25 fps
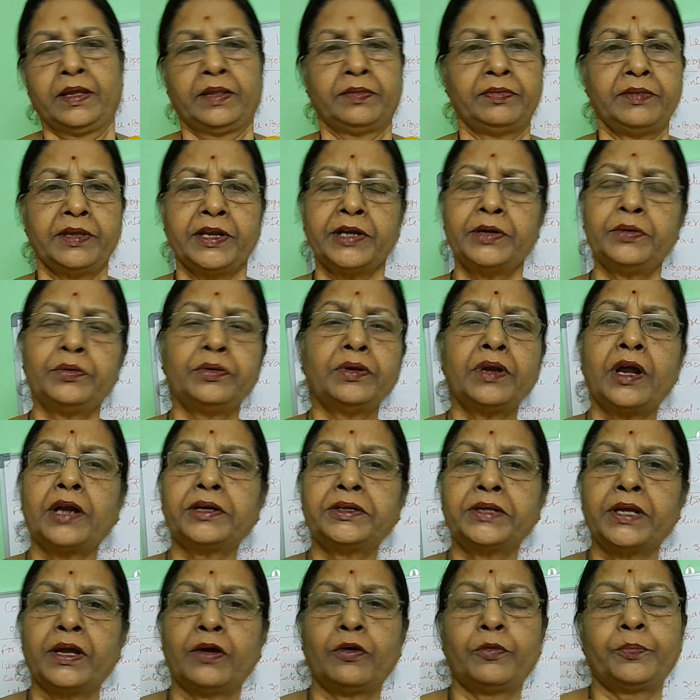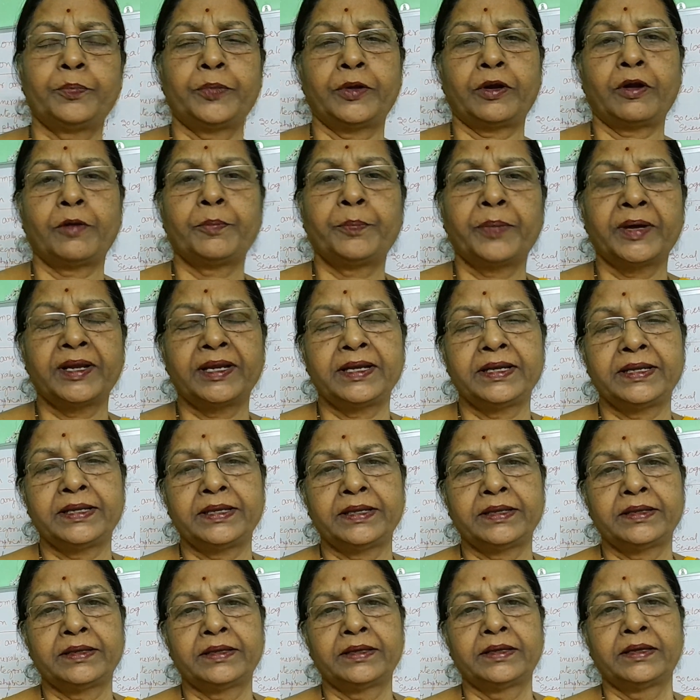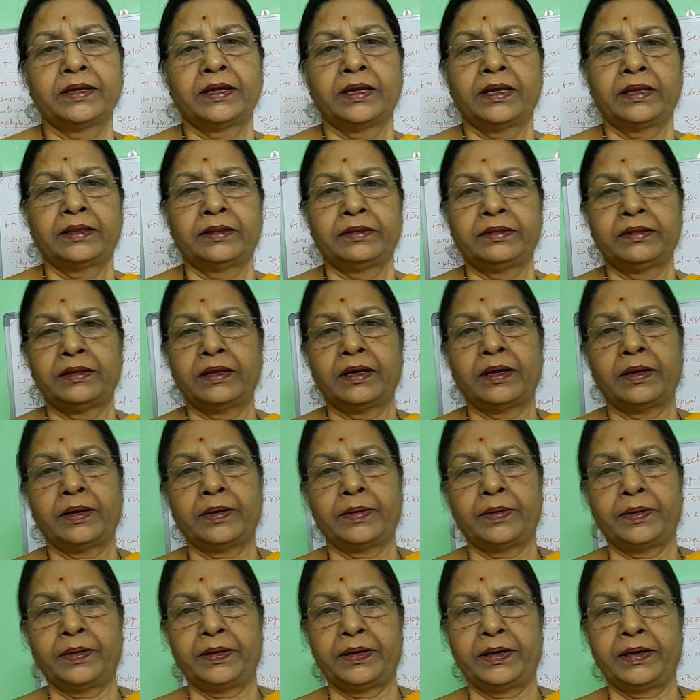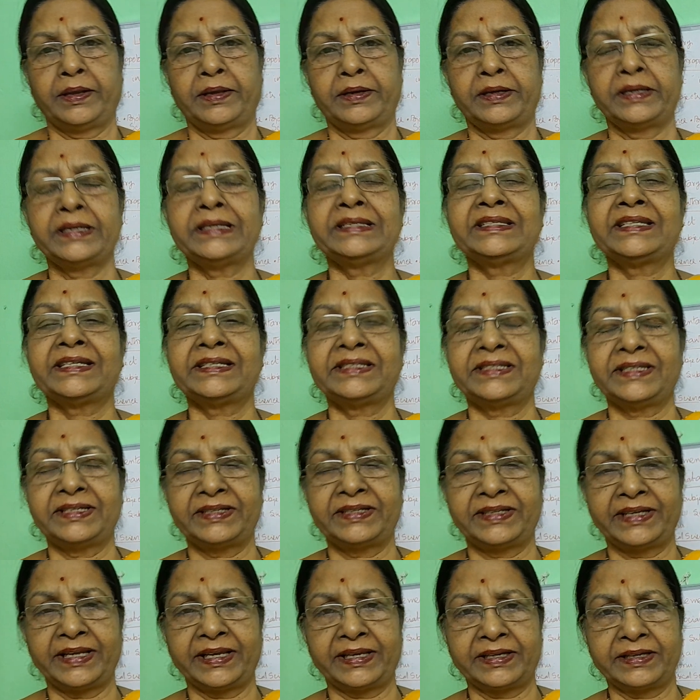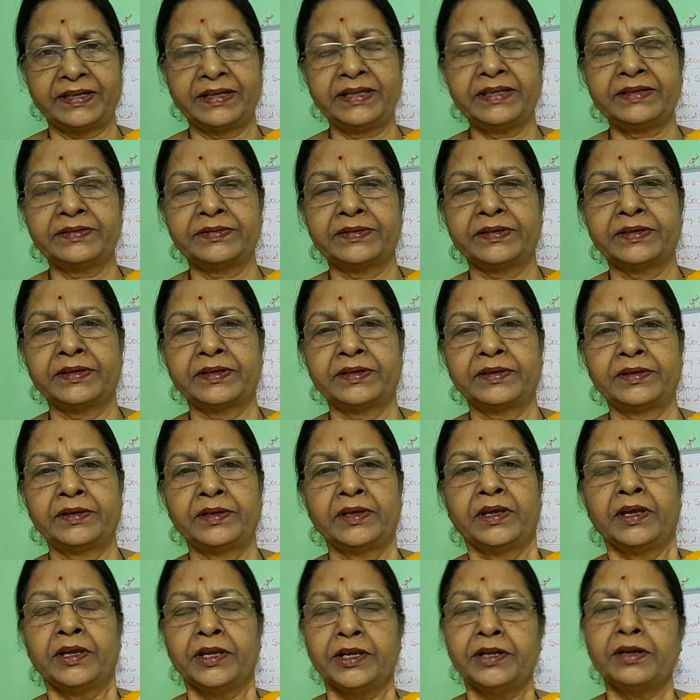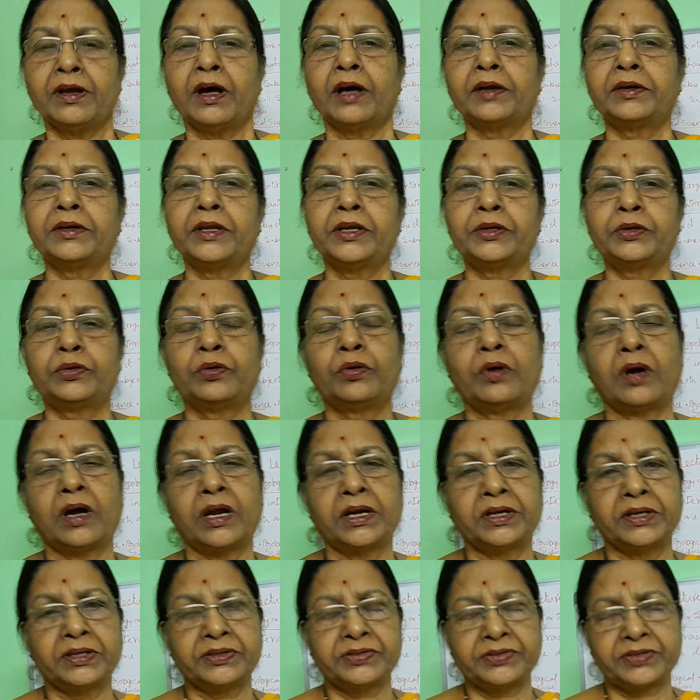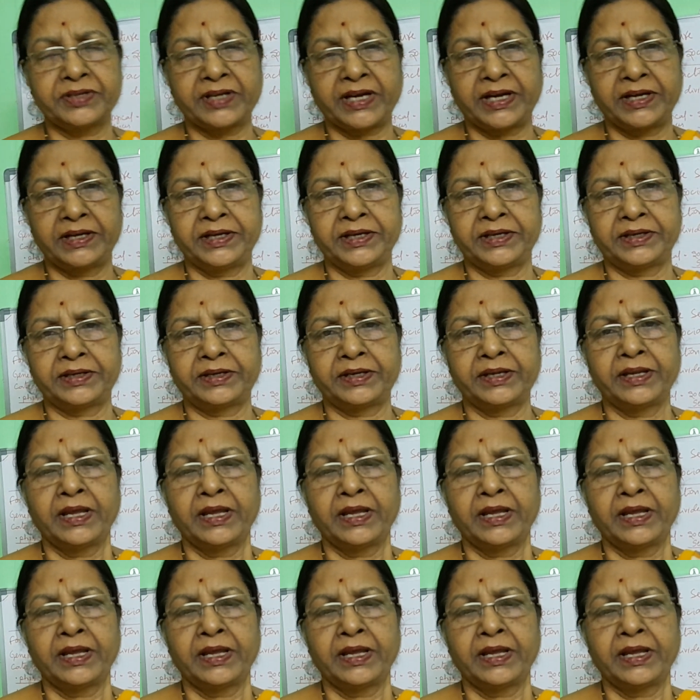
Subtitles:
They do not have properly the research techniques in order to understand it.